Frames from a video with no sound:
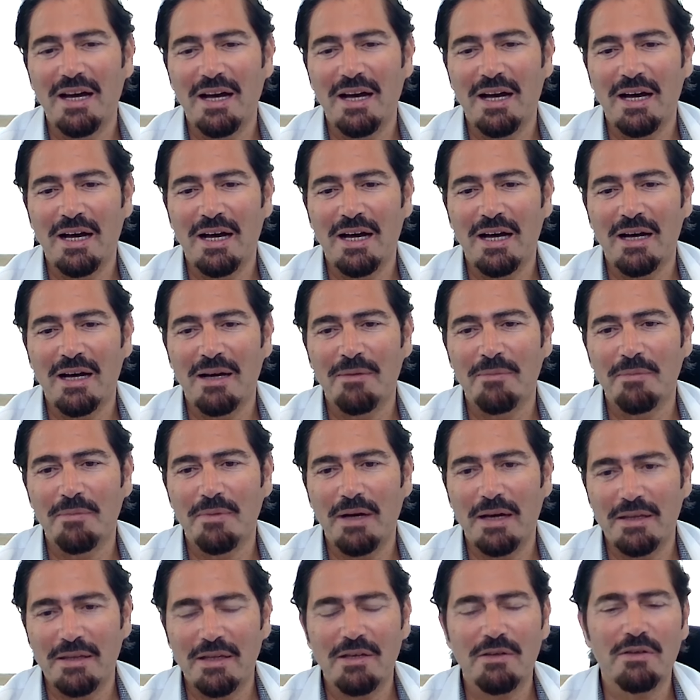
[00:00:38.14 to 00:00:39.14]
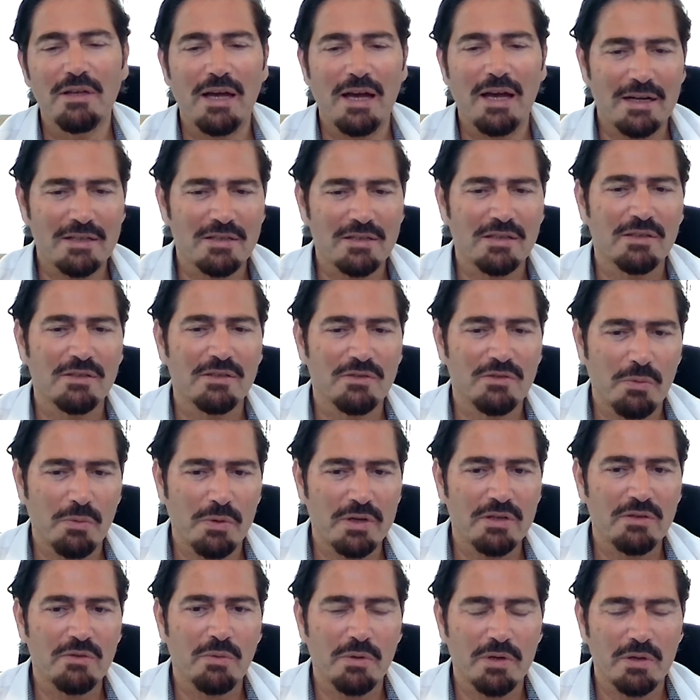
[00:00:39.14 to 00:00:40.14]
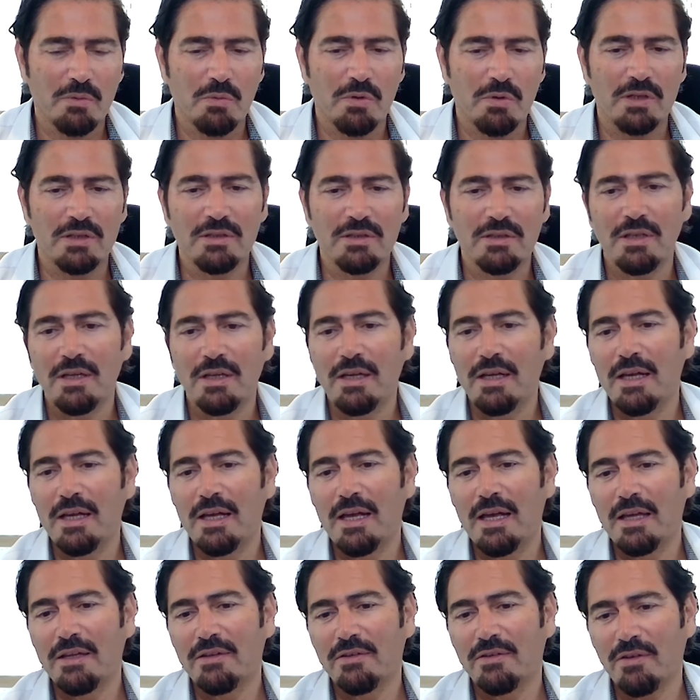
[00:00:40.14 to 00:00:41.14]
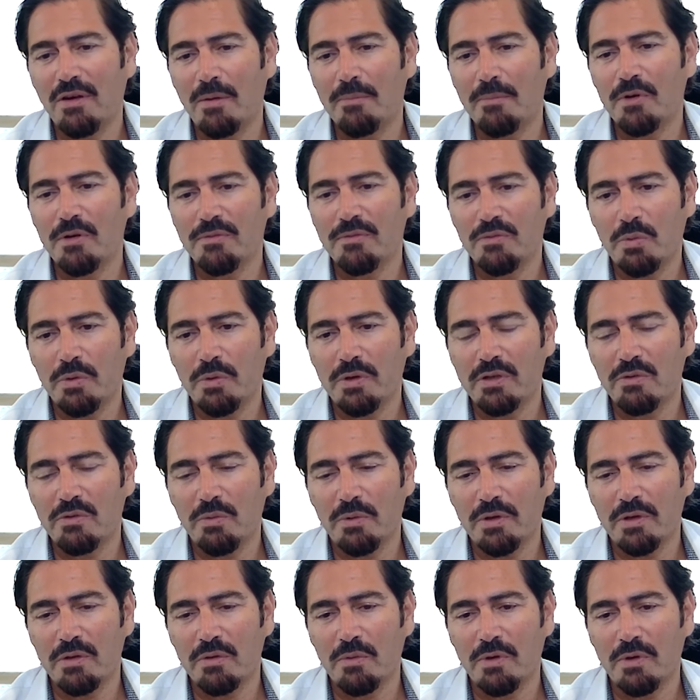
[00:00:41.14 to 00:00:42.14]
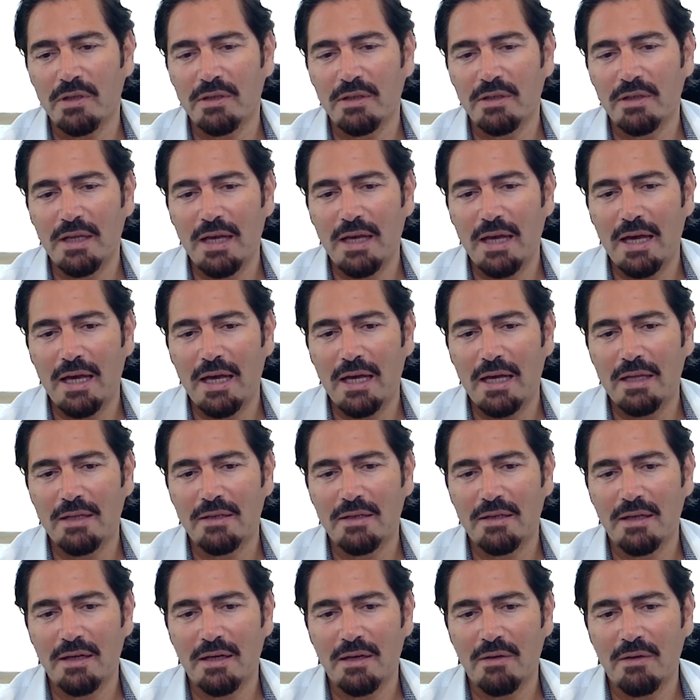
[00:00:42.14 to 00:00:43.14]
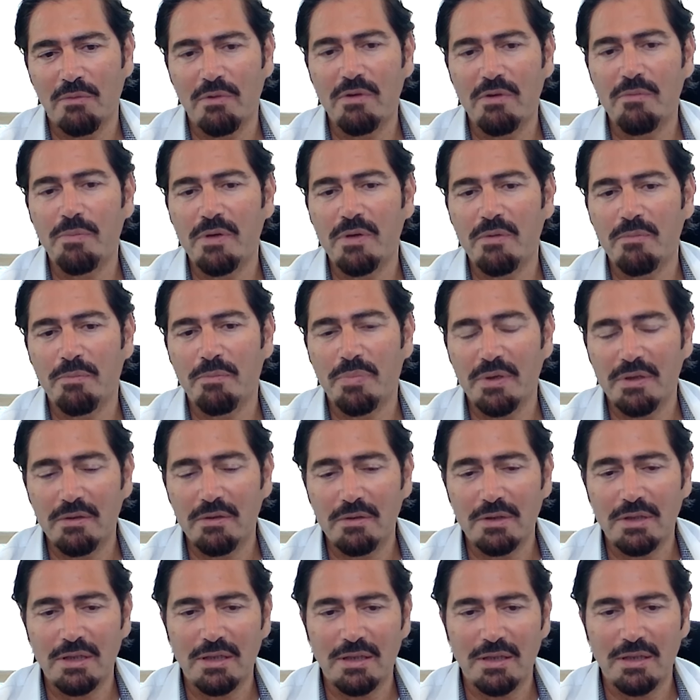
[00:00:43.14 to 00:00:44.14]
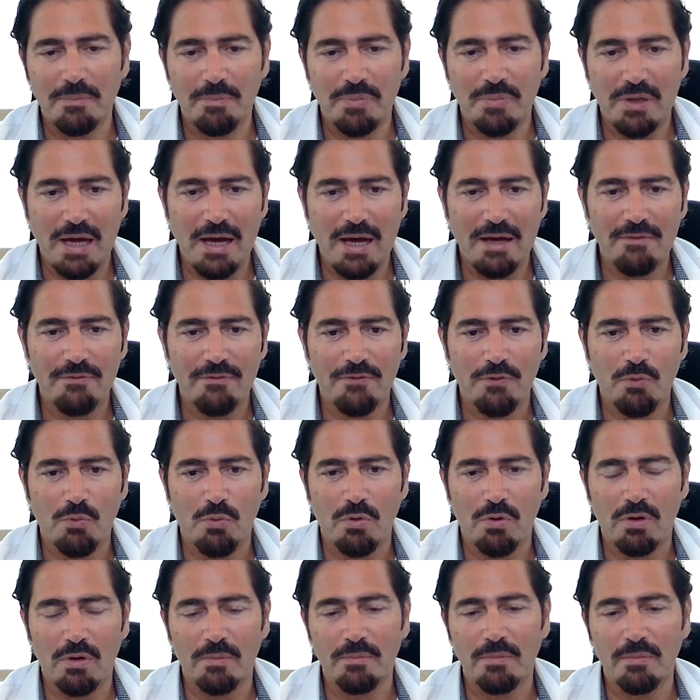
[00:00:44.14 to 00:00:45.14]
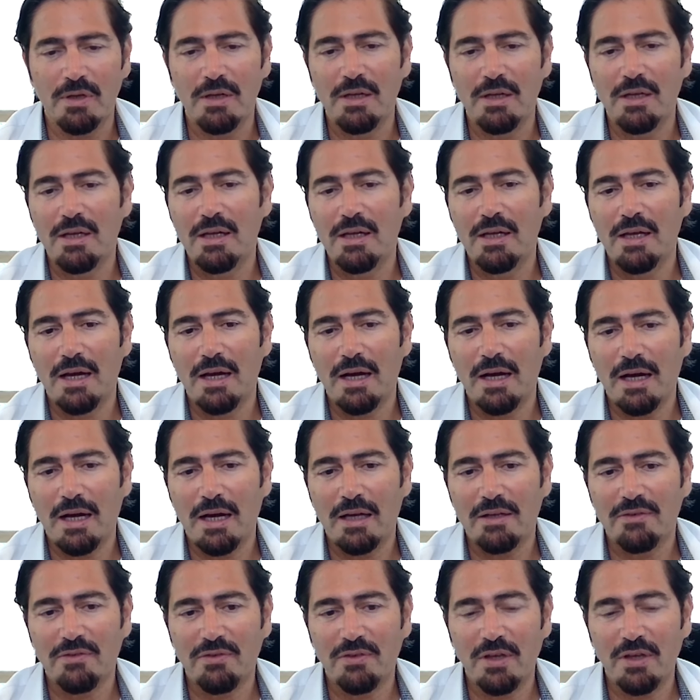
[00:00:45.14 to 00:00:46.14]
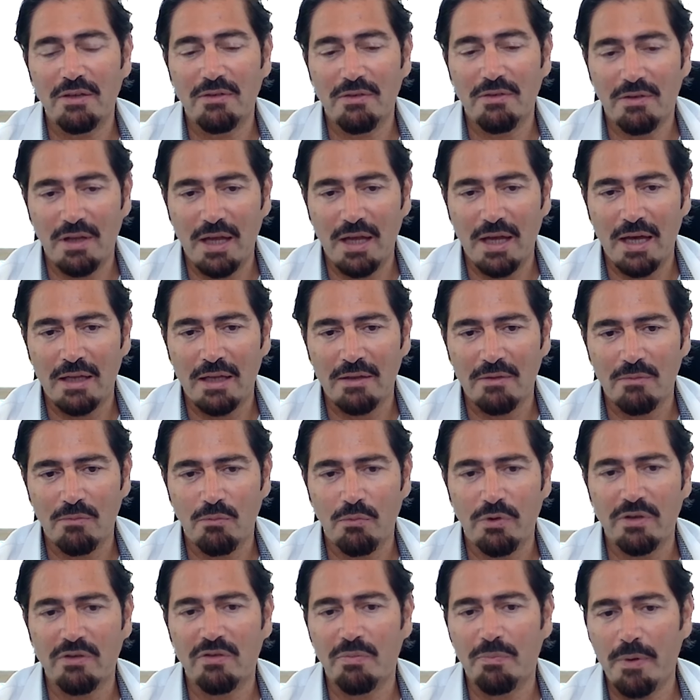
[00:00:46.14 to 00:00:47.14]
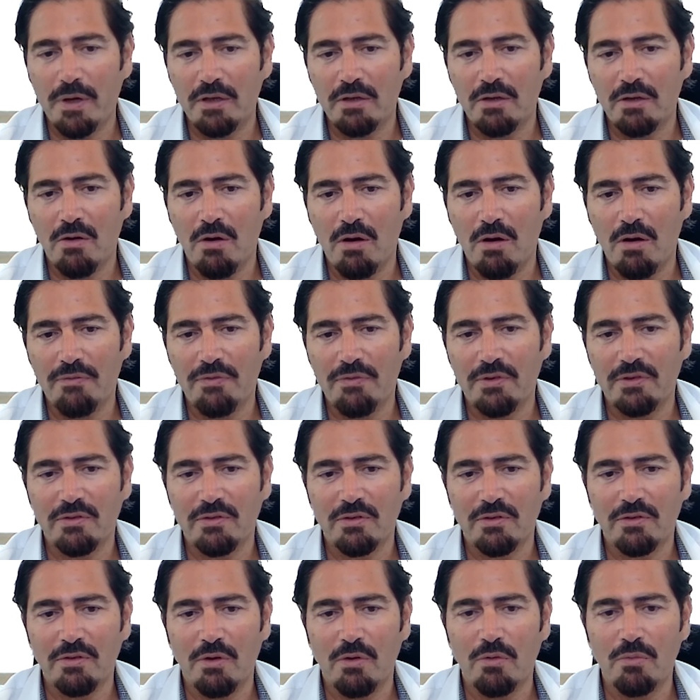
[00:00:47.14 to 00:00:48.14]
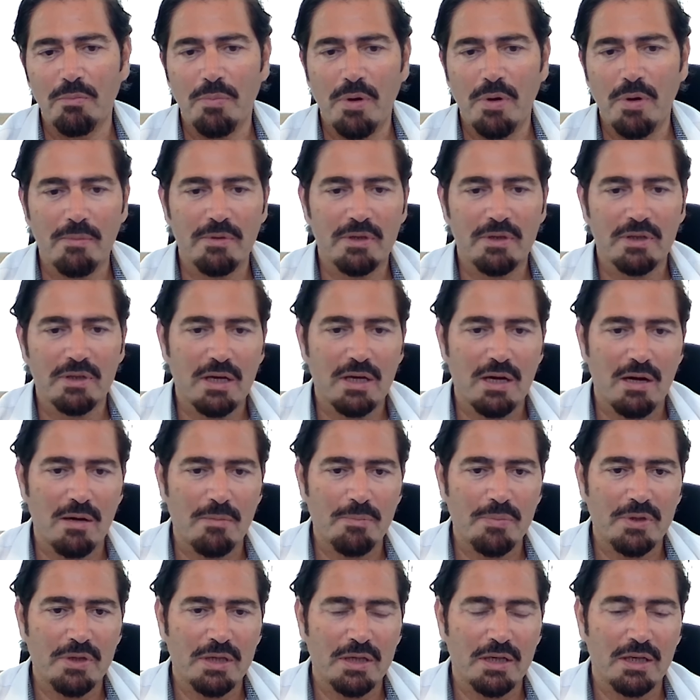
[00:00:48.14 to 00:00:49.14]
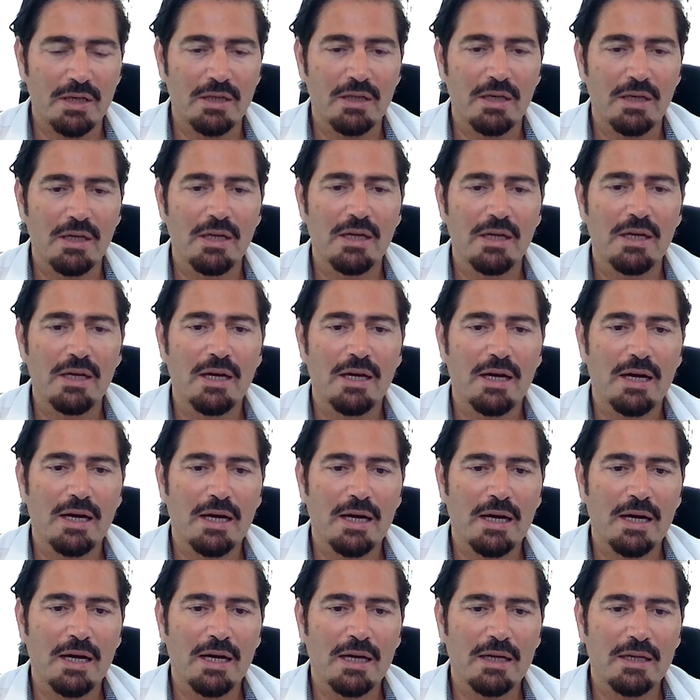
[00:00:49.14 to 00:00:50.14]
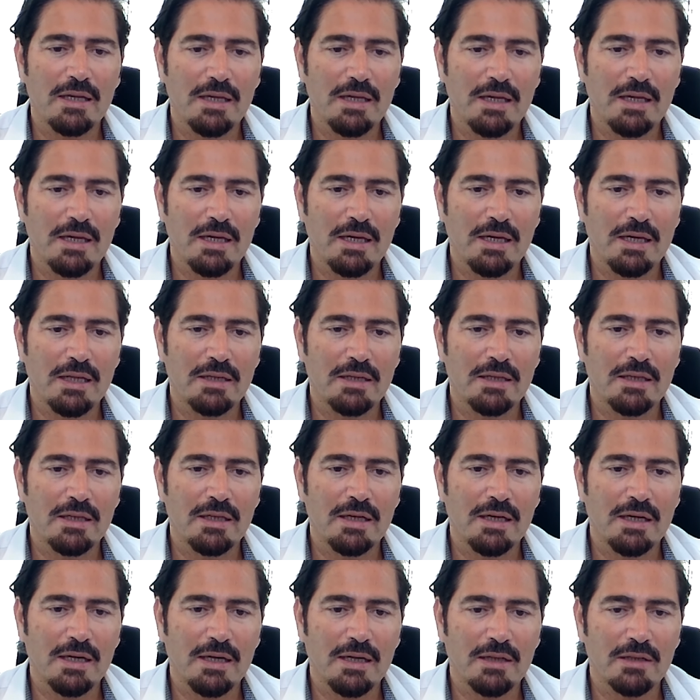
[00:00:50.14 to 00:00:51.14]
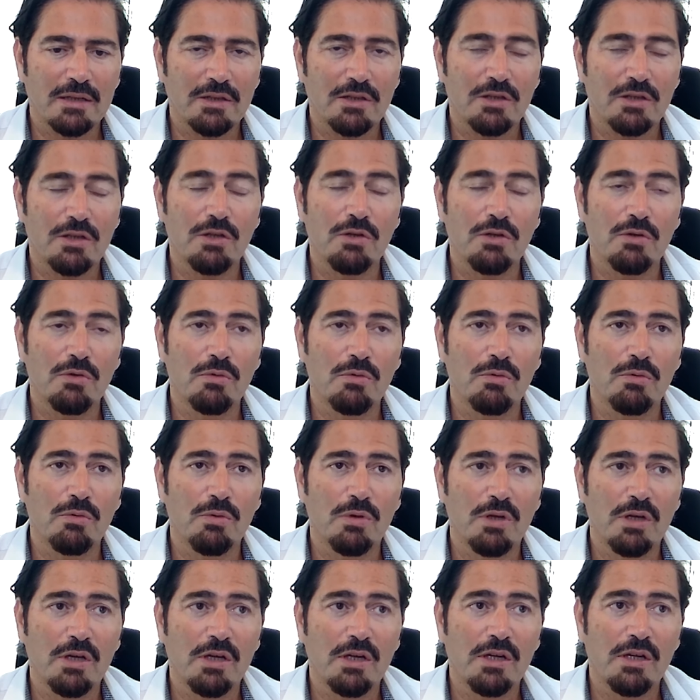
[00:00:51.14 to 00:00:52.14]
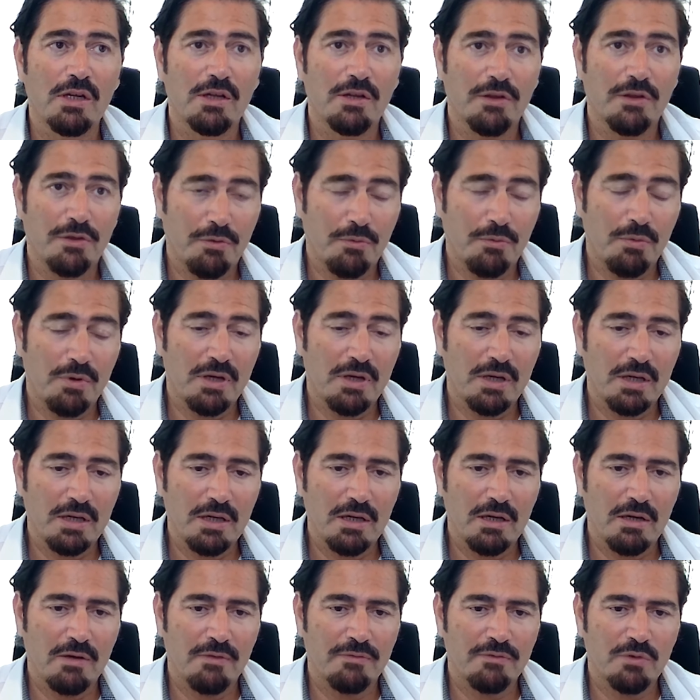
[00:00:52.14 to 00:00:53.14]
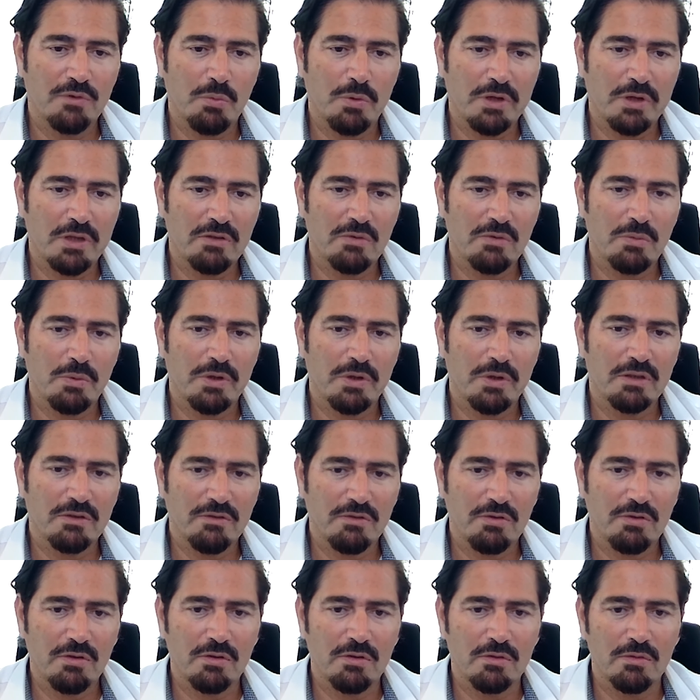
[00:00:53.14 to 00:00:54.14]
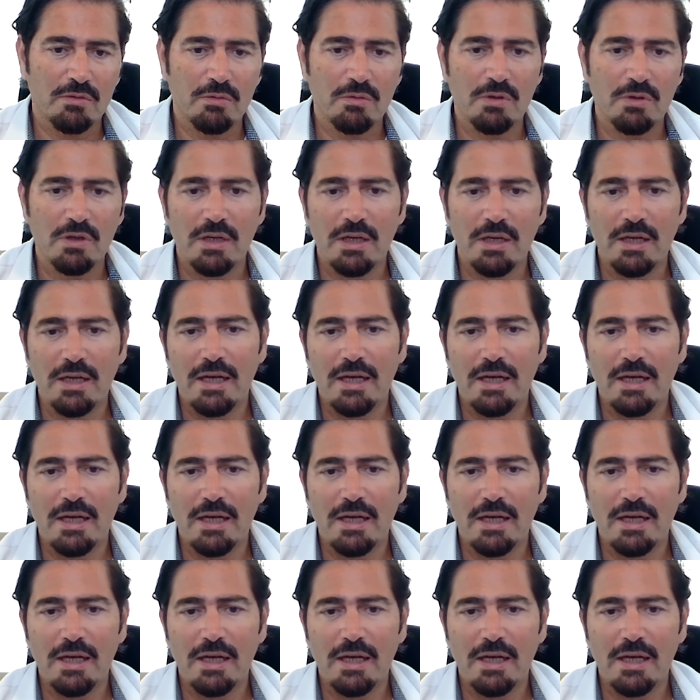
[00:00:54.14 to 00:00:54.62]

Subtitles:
I think actually 2021, summer of 2021. And we've been building the platform since then. We spun it off as its own public company in Q3 of 2022.